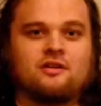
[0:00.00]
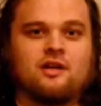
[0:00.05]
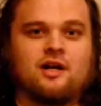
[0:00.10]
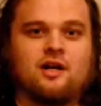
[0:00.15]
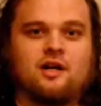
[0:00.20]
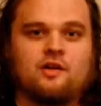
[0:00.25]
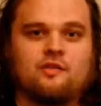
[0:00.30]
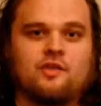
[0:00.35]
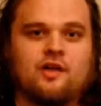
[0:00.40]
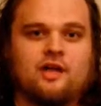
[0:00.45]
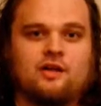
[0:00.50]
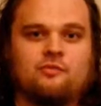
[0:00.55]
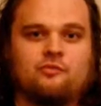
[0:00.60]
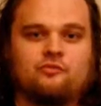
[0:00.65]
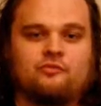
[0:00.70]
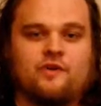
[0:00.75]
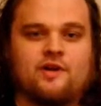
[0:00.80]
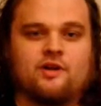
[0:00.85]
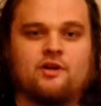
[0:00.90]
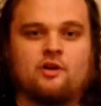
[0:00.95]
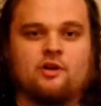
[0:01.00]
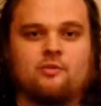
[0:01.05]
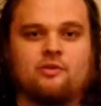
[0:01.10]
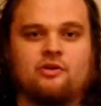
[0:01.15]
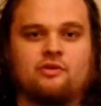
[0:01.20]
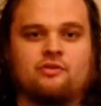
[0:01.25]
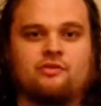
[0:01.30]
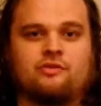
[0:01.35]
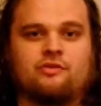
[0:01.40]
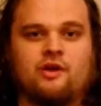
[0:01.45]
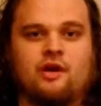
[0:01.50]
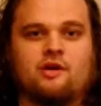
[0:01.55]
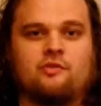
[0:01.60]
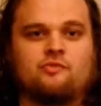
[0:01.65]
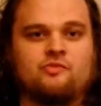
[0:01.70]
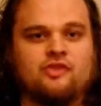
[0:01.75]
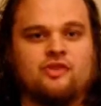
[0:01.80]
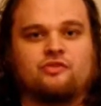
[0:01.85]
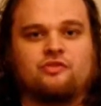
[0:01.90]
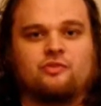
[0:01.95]
that Frank Herbert
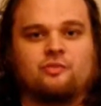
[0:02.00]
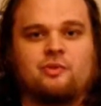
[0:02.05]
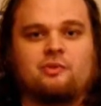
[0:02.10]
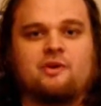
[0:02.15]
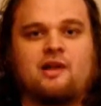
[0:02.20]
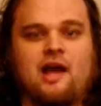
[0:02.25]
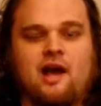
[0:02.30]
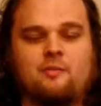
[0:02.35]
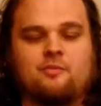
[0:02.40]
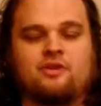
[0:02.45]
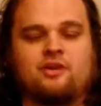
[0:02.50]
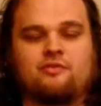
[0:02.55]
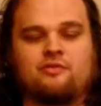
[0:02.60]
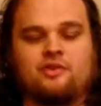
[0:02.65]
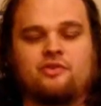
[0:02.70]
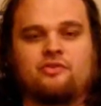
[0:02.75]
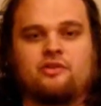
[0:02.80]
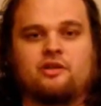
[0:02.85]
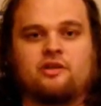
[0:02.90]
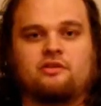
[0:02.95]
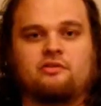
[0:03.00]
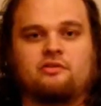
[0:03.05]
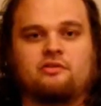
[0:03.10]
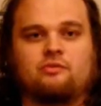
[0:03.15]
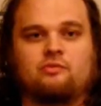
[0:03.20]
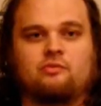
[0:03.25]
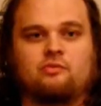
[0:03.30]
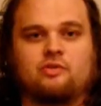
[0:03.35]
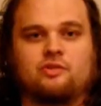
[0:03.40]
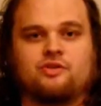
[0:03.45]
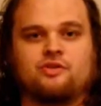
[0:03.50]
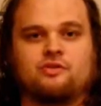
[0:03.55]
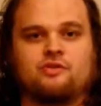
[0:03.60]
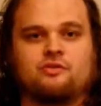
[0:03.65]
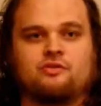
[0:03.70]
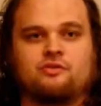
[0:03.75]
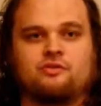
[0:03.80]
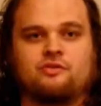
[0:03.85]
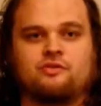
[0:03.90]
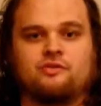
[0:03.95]
thought this is what would happen if these things were
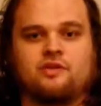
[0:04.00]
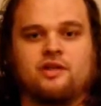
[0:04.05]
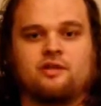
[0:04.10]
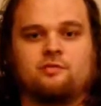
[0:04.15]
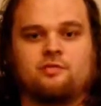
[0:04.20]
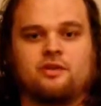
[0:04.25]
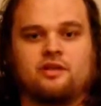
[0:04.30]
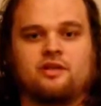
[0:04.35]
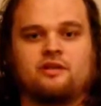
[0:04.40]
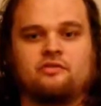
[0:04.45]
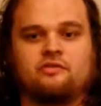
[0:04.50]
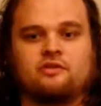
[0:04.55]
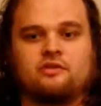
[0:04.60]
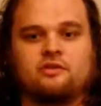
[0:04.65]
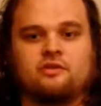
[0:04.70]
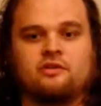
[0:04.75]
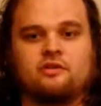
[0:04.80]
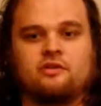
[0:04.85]
to take place.